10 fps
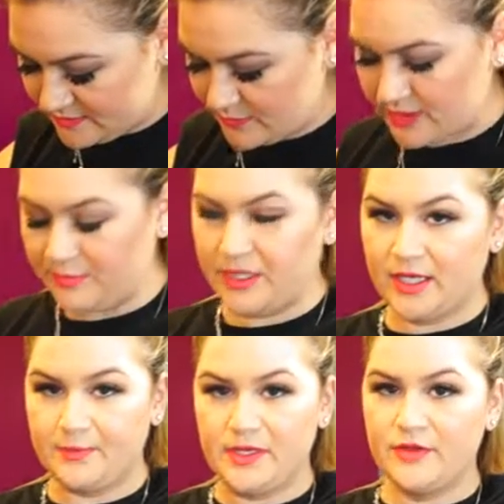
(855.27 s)
We're gonna pick
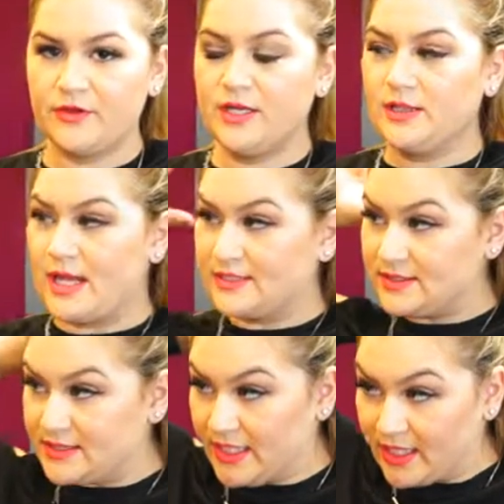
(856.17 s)
up another
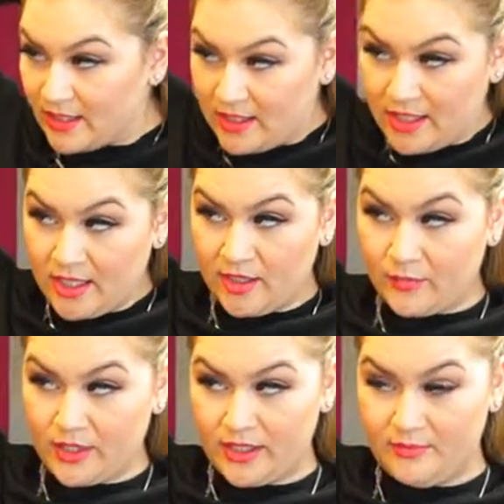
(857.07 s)
elastic and
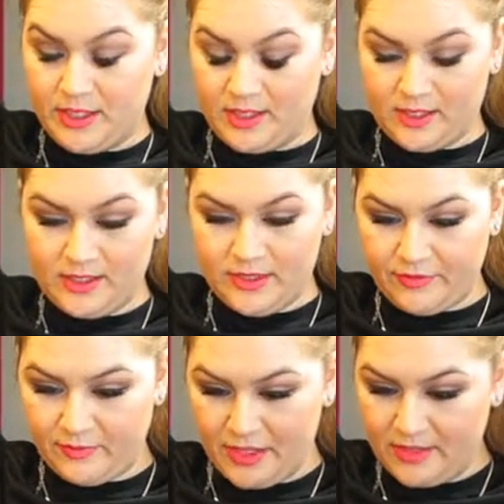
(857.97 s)
we're gonna make
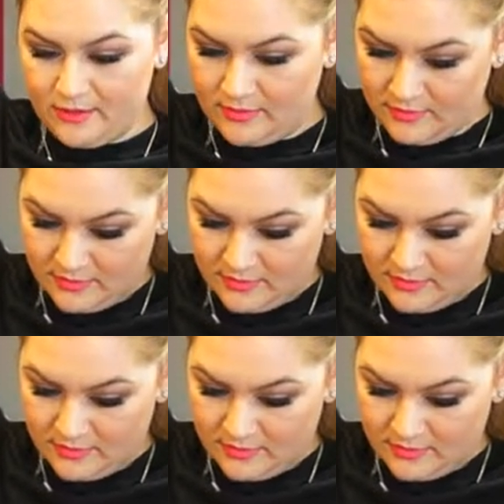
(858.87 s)
another bun.